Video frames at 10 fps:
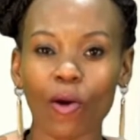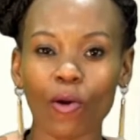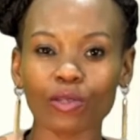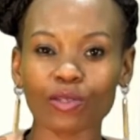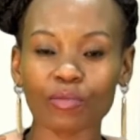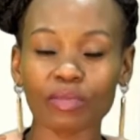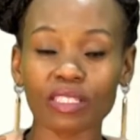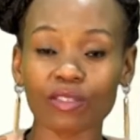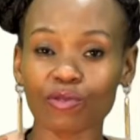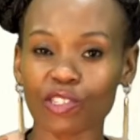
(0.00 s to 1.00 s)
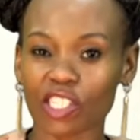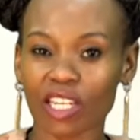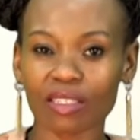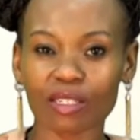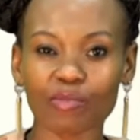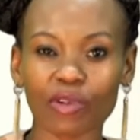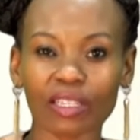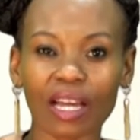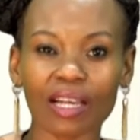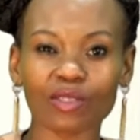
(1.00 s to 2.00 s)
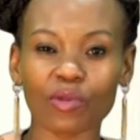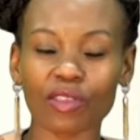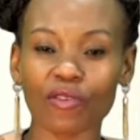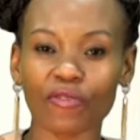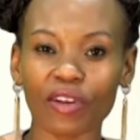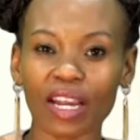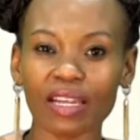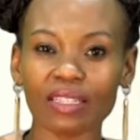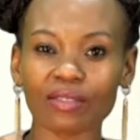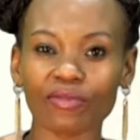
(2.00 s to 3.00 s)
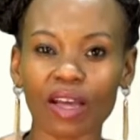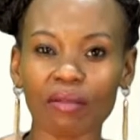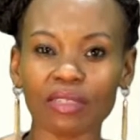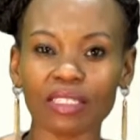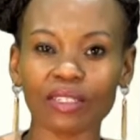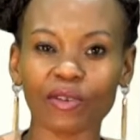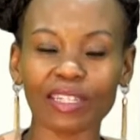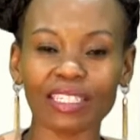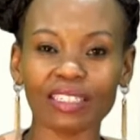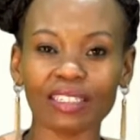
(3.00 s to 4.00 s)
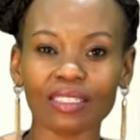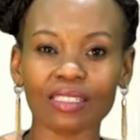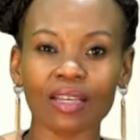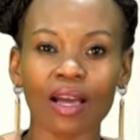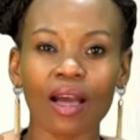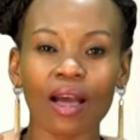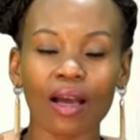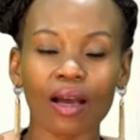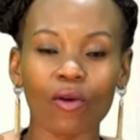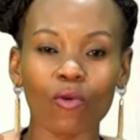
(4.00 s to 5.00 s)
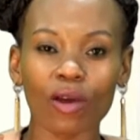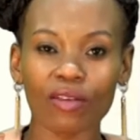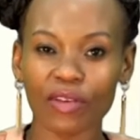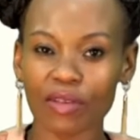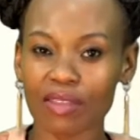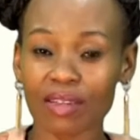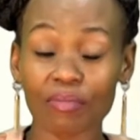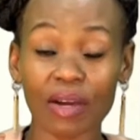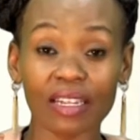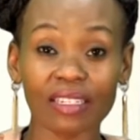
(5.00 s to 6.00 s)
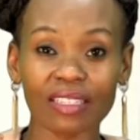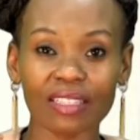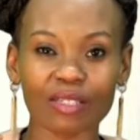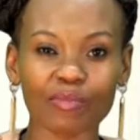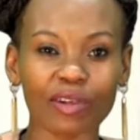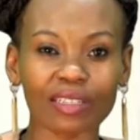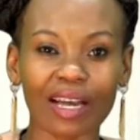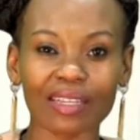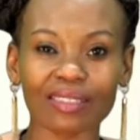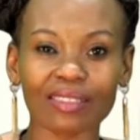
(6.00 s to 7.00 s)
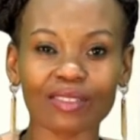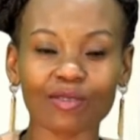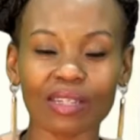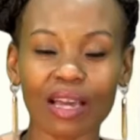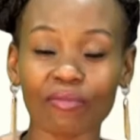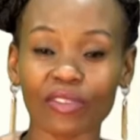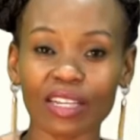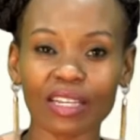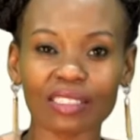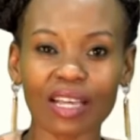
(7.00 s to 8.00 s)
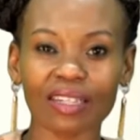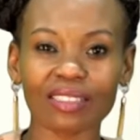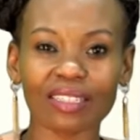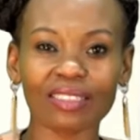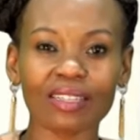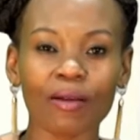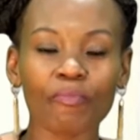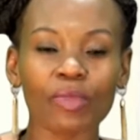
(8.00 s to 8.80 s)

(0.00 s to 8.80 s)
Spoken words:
Also, please do share this broadcast with your friends, family, colleagues, whoever you think might need this broadcast. Today, I'm very excited.